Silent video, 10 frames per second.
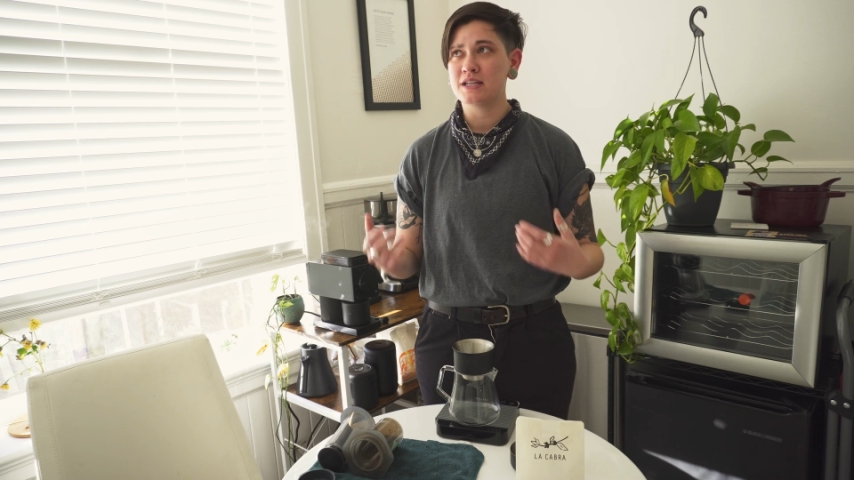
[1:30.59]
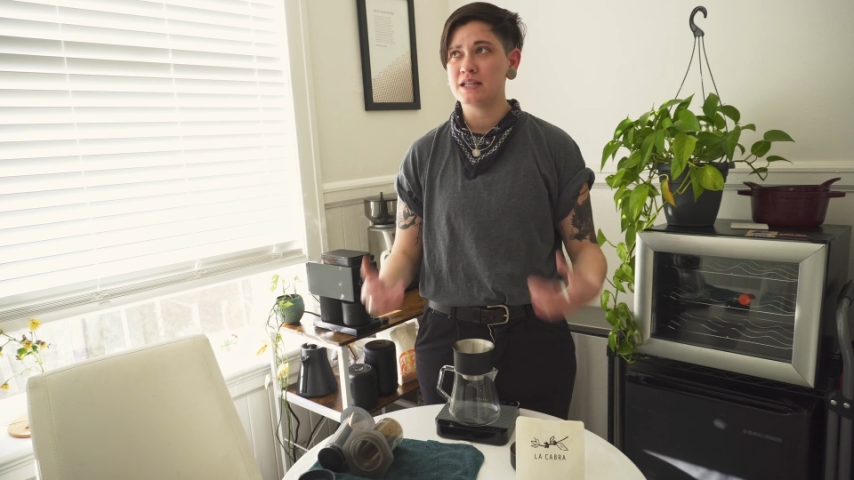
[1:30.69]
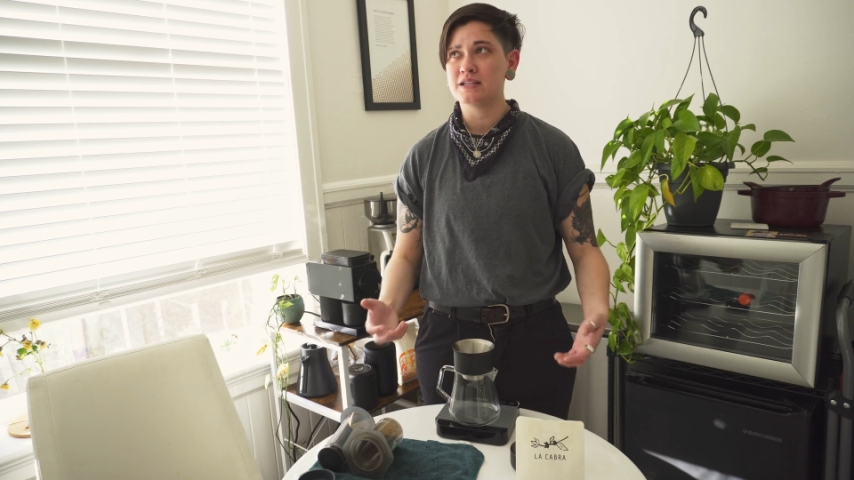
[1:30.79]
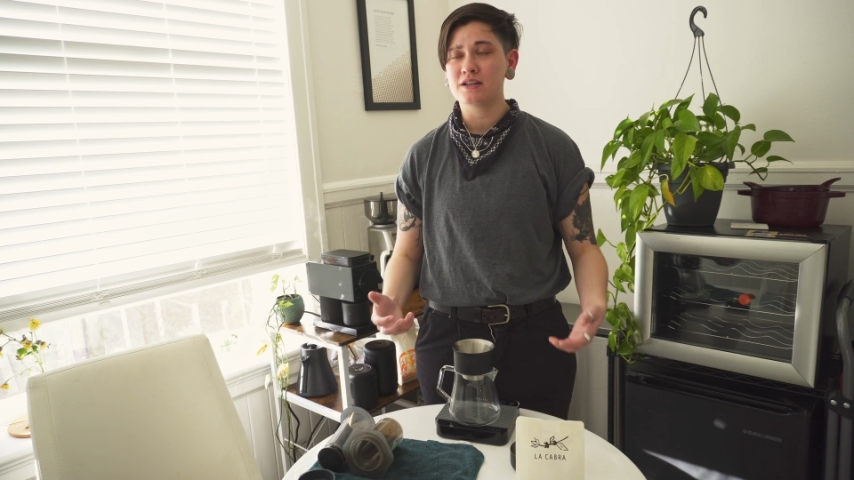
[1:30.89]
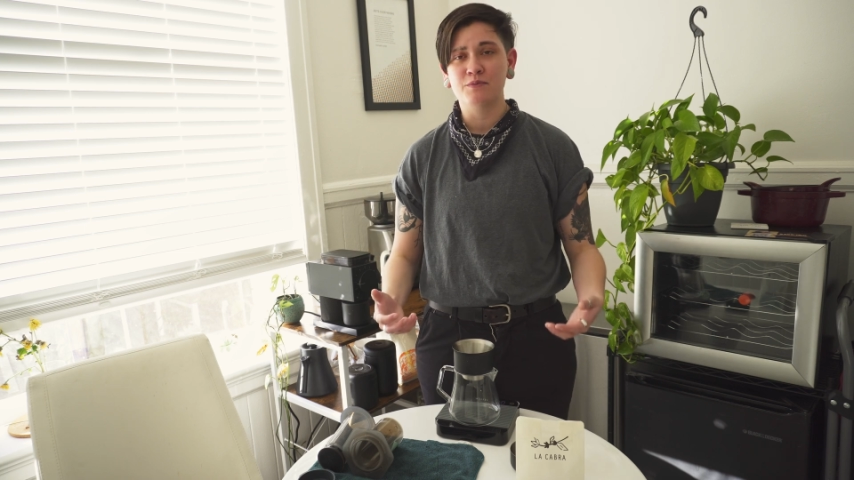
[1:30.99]
in
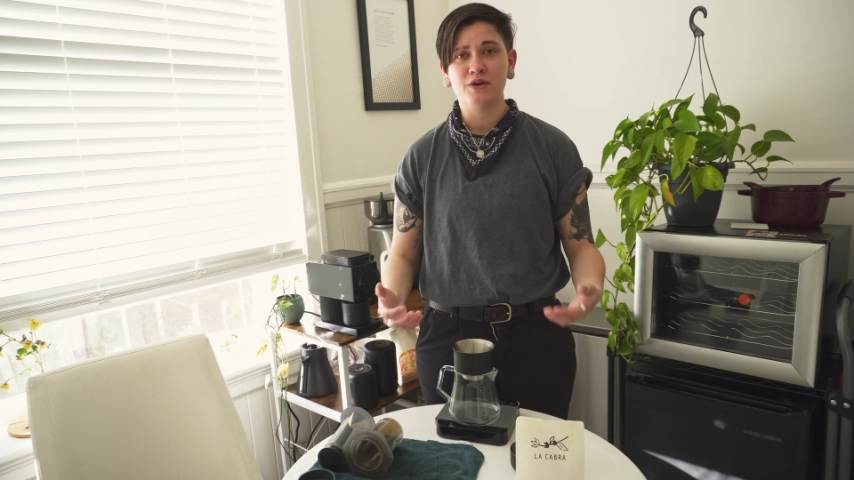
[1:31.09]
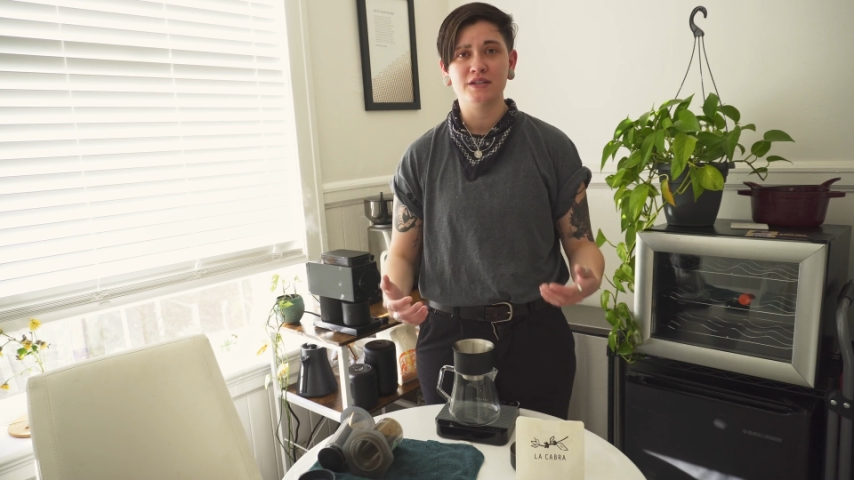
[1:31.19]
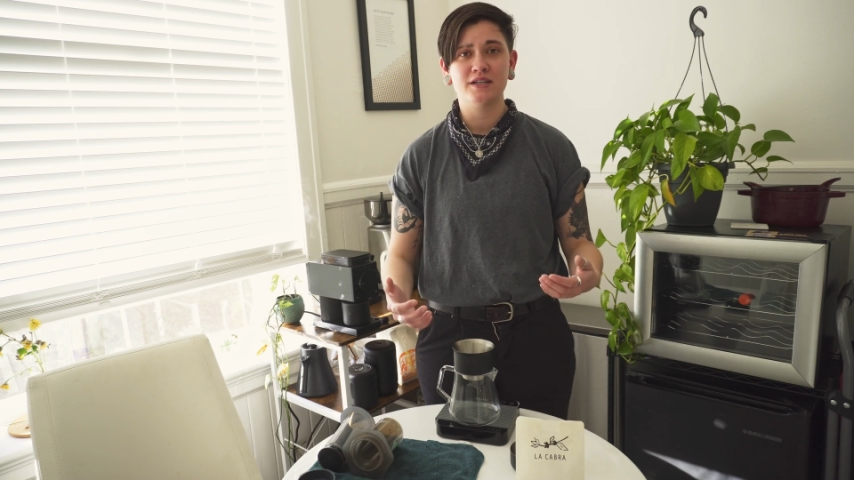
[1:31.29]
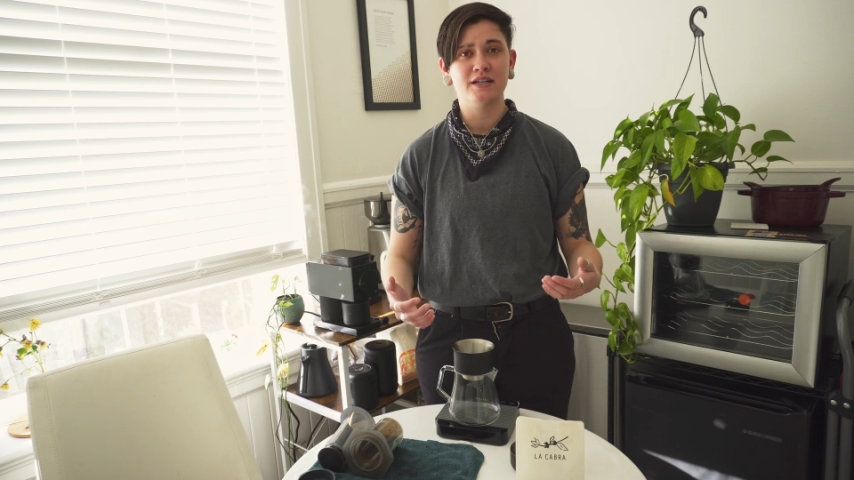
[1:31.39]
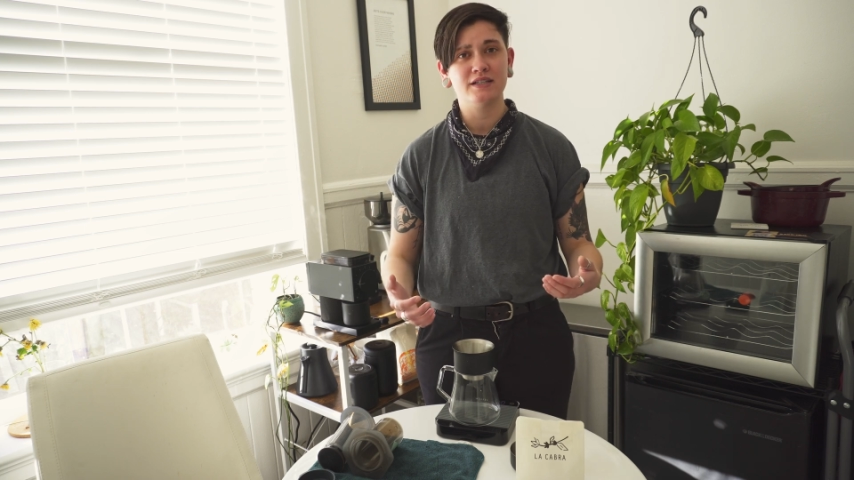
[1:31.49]
these
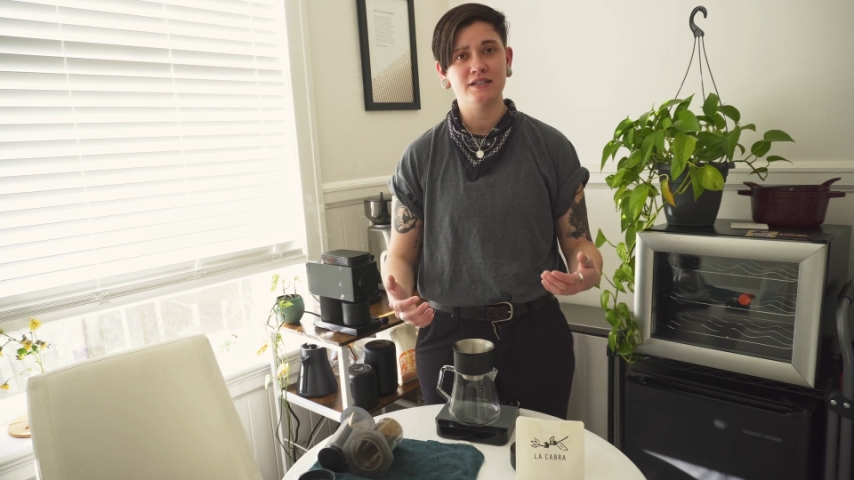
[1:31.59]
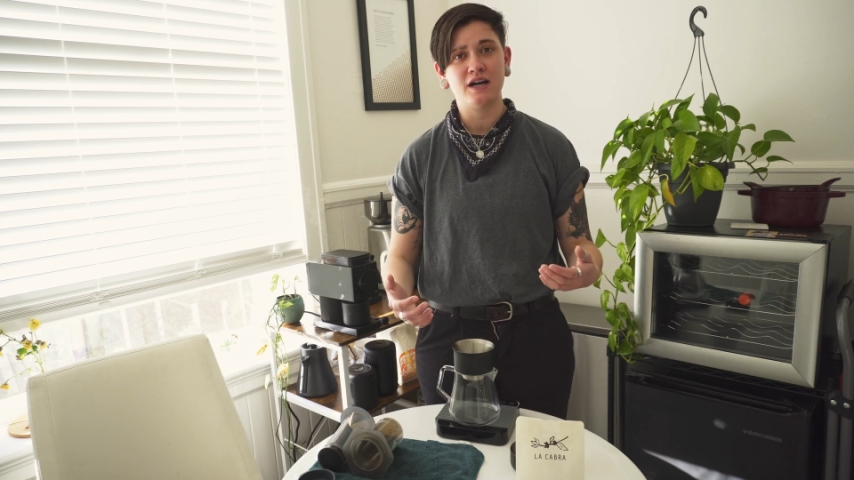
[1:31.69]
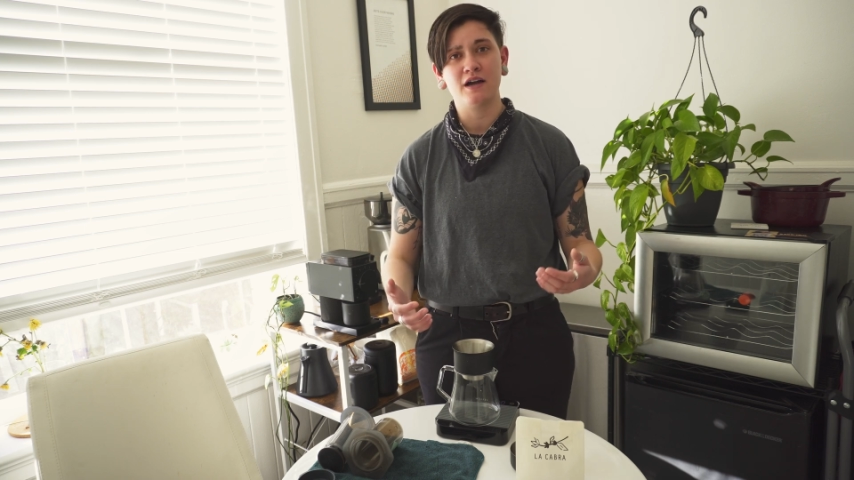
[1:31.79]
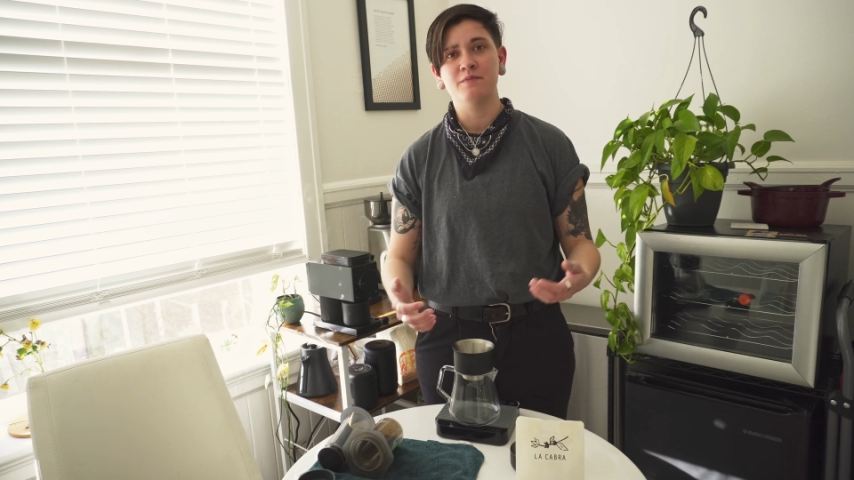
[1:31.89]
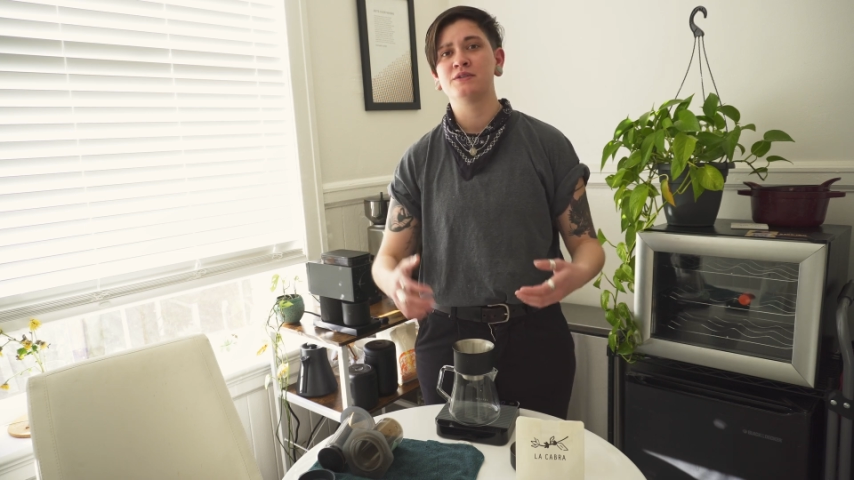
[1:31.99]
unprecedented
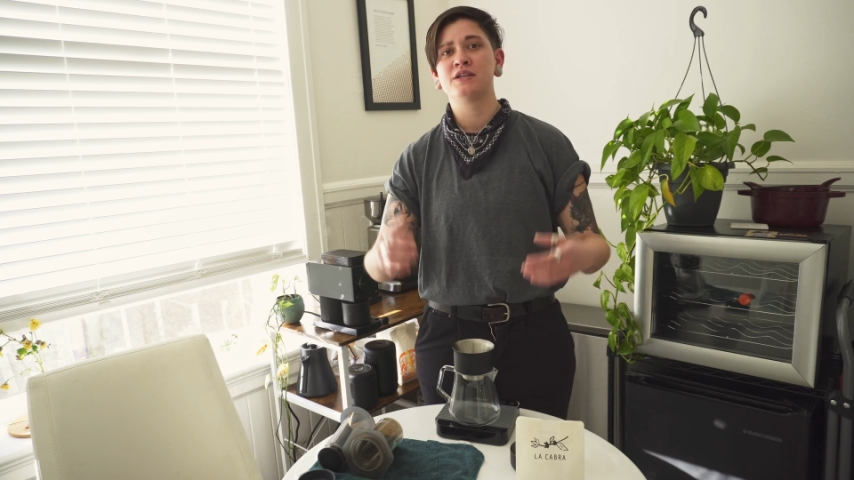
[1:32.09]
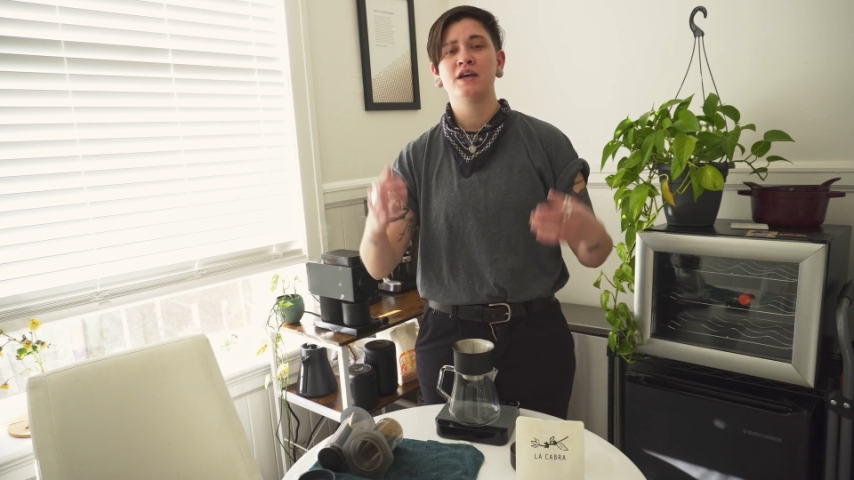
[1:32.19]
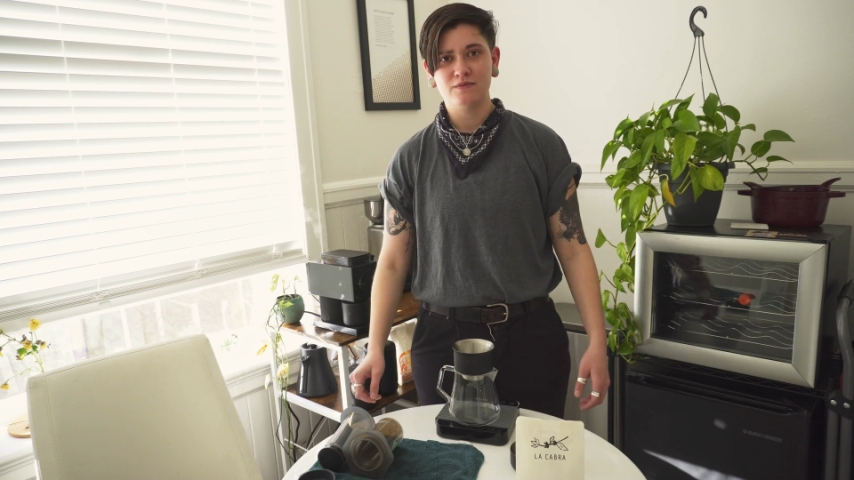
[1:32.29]
times,